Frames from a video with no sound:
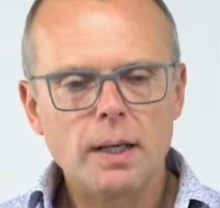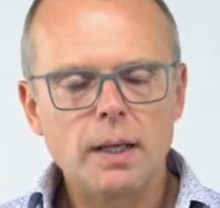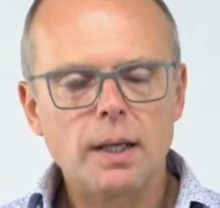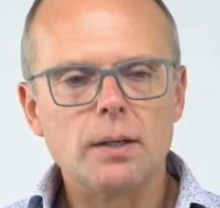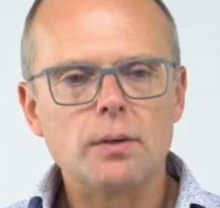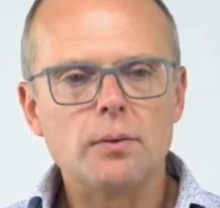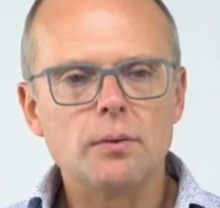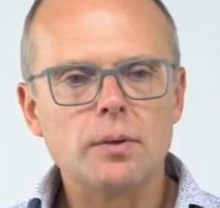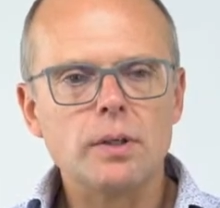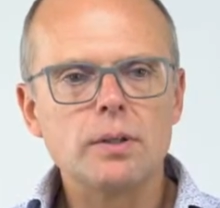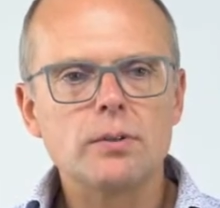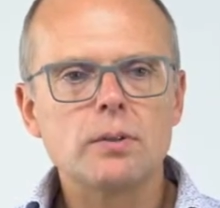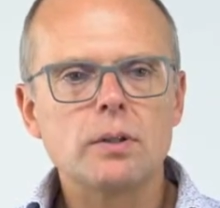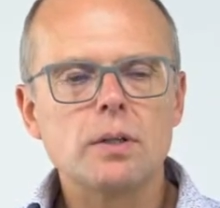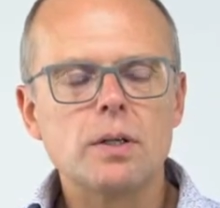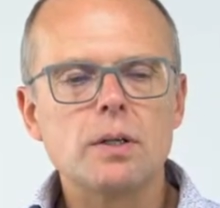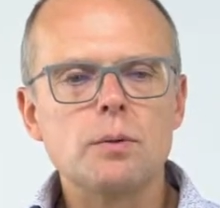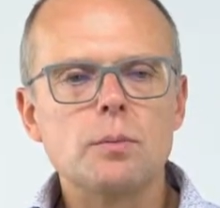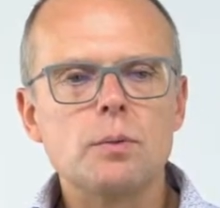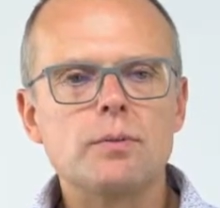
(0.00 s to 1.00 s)
And
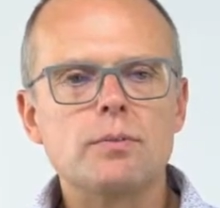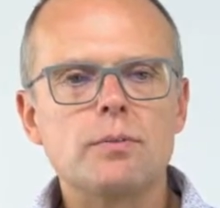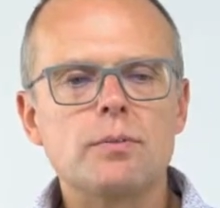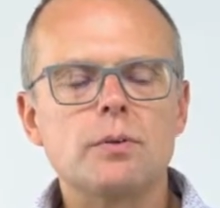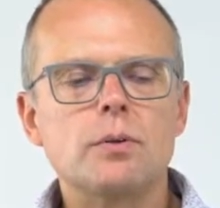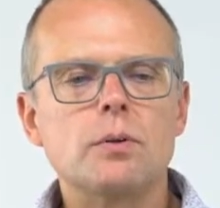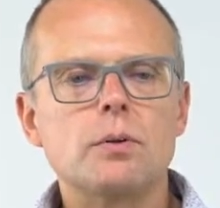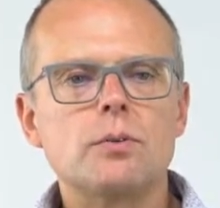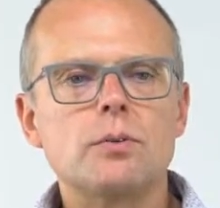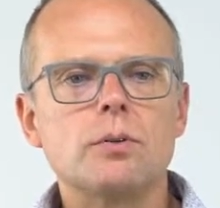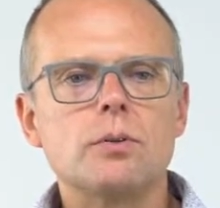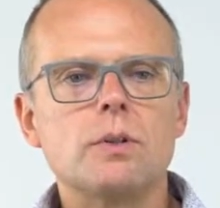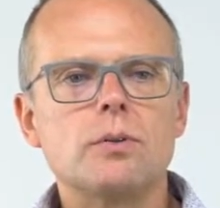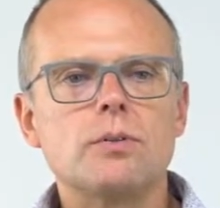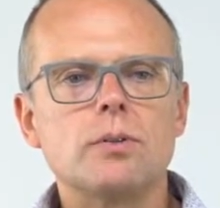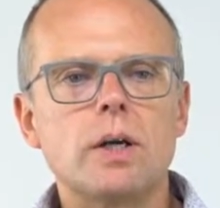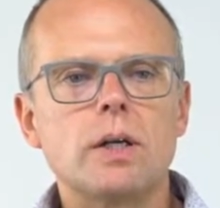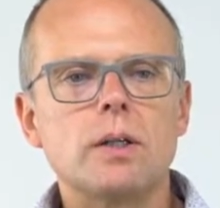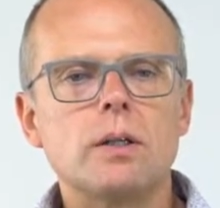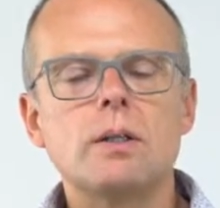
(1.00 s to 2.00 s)
recently we've also
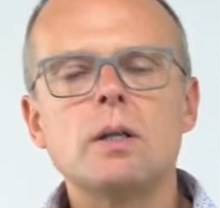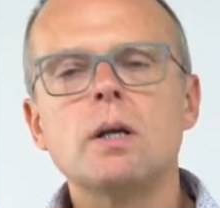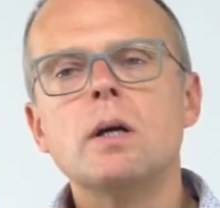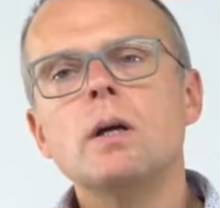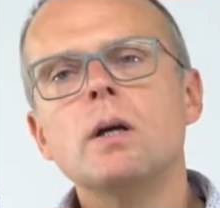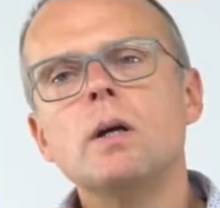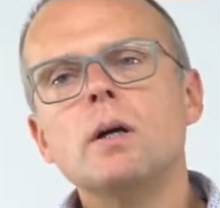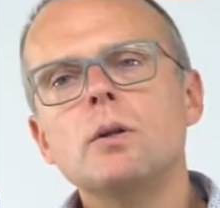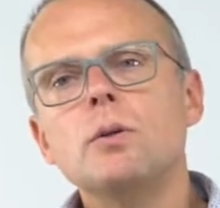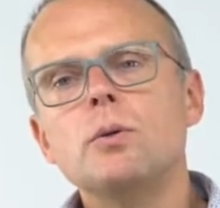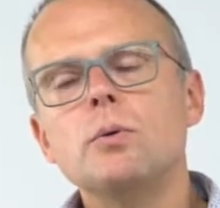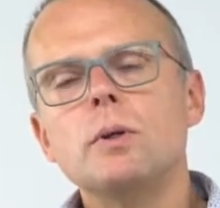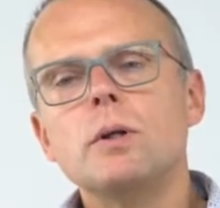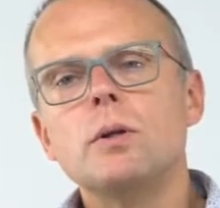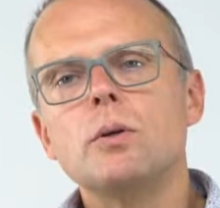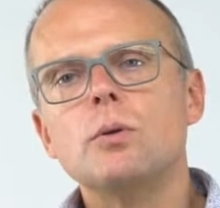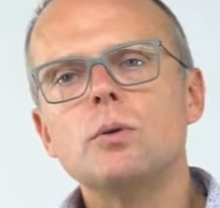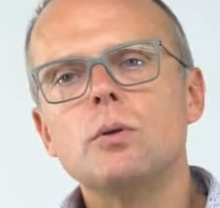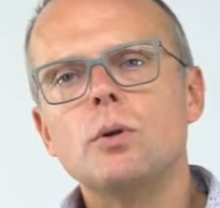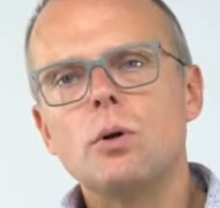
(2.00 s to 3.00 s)
decided to
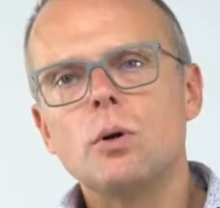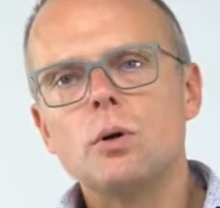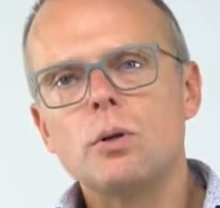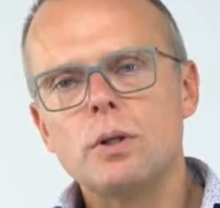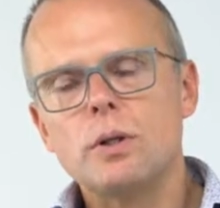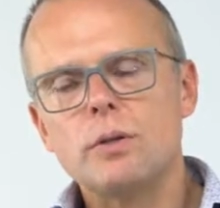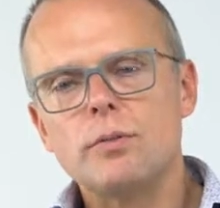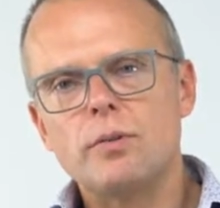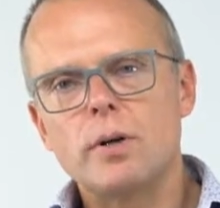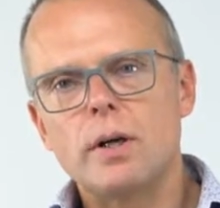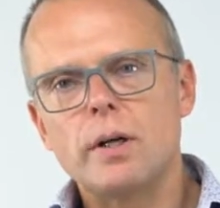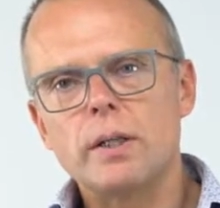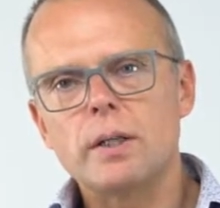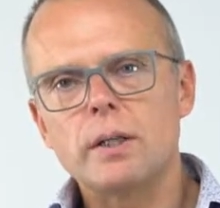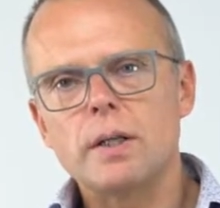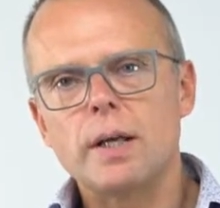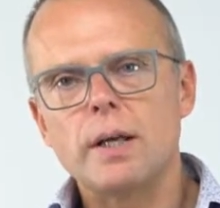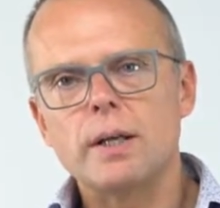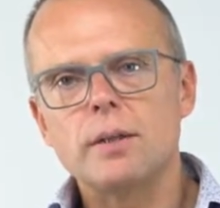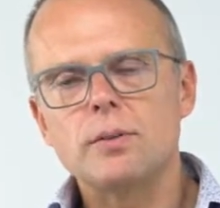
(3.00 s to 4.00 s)
include all the
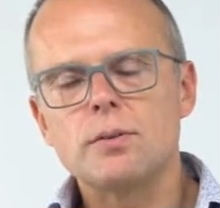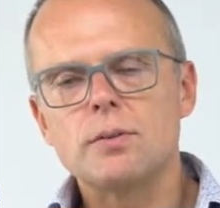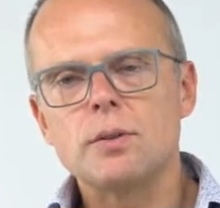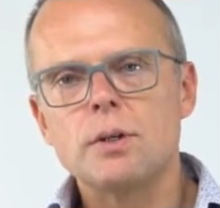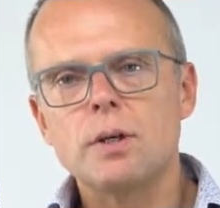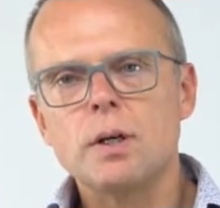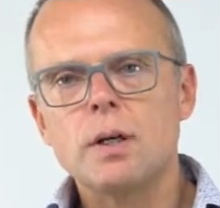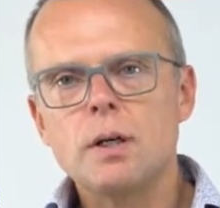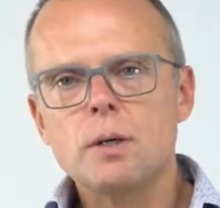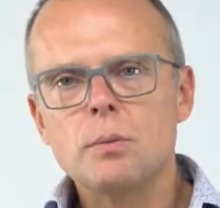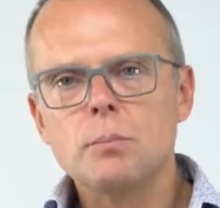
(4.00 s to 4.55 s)
ovarian cancer,